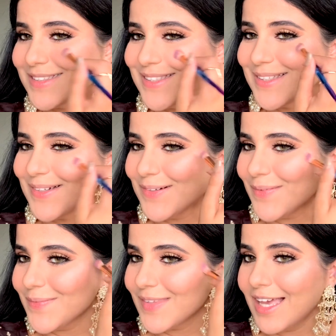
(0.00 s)

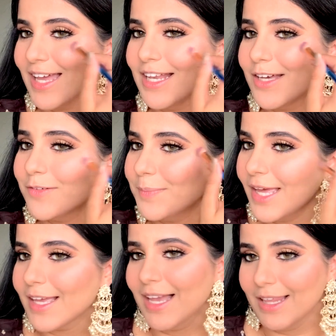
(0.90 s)
So yeah, I love
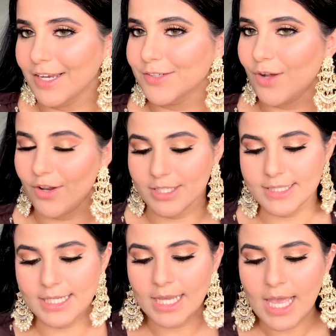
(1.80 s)
applying highlighter
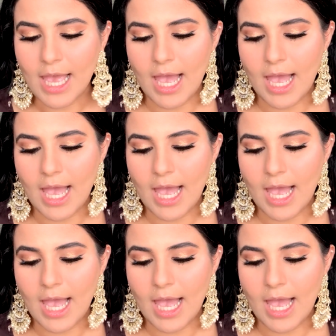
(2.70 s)
honestly,